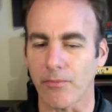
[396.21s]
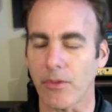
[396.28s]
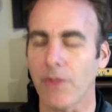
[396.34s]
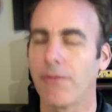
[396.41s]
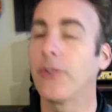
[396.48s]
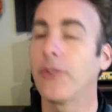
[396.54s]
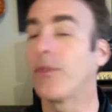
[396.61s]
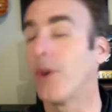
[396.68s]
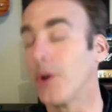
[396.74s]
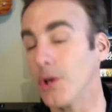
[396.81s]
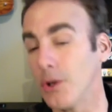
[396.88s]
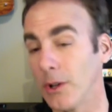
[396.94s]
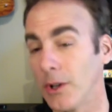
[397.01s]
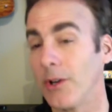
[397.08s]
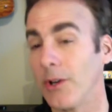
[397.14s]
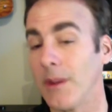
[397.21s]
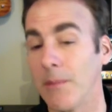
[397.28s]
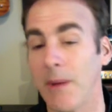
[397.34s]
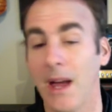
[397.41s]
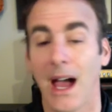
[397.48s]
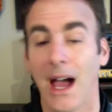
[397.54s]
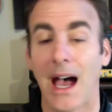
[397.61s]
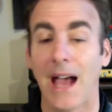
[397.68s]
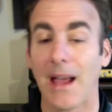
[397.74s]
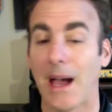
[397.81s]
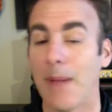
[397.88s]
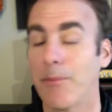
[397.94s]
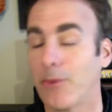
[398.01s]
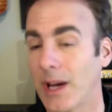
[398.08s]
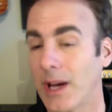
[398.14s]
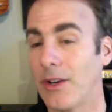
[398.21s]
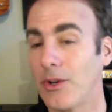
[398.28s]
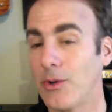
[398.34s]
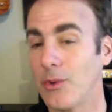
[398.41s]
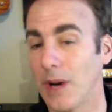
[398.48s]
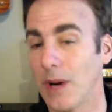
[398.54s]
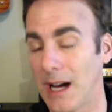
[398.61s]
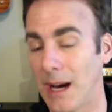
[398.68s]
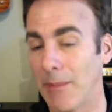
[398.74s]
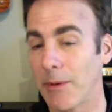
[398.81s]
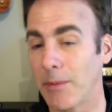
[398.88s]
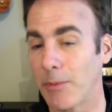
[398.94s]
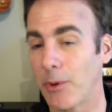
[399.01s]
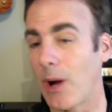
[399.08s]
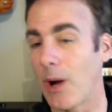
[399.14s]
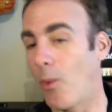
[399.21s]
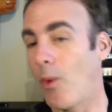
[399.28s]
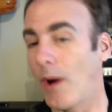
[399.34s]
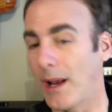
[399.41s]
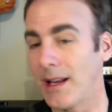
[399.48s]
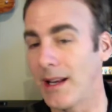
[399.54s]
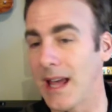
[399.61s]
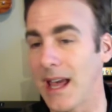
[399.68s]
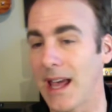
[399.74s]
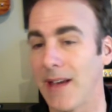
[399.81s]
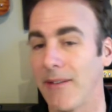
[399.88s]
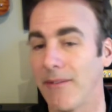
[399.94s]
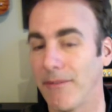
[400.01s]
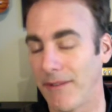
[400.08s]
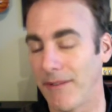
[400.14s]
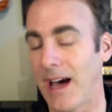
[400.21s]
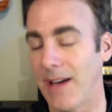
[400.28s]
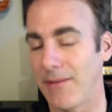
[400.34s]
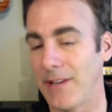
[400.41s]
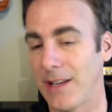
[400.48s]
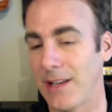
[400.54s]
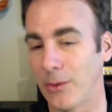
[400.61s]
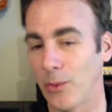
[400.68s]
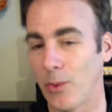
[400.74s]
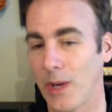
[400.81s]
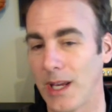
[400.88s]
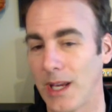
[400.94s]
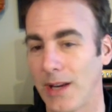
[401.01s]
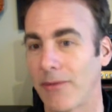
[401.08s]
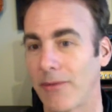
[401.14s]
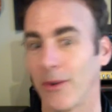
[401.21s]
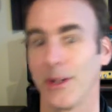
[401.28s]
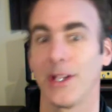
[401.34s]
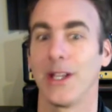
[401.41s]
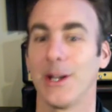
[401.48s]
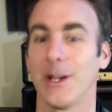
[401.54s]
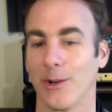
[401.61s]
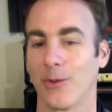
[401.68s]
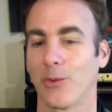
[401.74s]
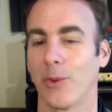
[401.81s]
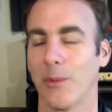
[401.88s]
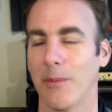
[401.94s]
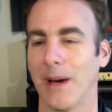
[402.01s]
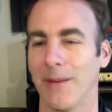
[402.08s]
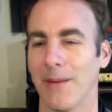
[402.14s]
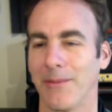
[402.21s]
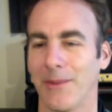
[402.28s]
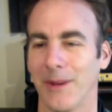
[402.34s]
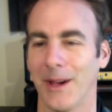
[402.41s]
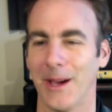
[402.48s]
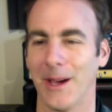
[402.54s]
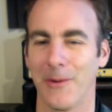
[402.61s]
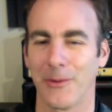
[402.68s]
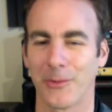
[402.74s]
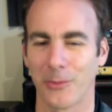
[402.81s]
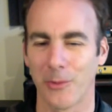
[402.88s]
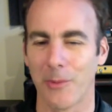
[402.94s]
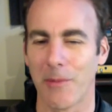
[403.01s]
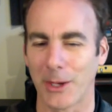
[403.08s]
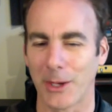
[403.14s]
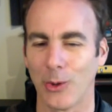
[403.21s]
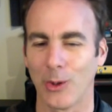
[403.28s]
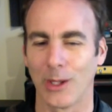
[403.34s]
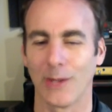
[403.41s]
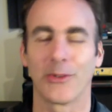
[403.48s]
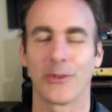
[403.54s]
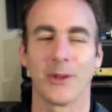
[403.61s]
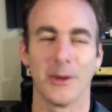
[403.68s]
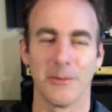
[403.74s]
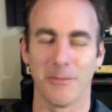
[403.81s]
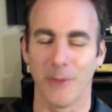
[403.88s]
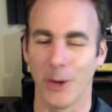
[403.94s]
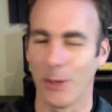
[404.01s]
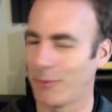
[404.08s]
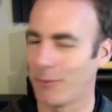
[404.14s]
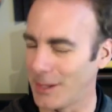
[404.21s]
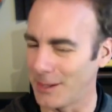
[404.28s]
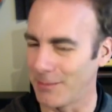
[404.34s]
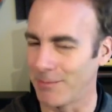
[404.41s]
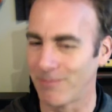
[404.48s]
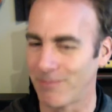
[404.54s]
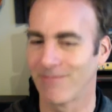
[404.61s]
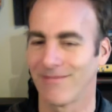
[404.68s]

First of all, you learn them. I'm trying to do. I'm going to put out one a day, 5 days a week for years. What my goal is. So hopefully,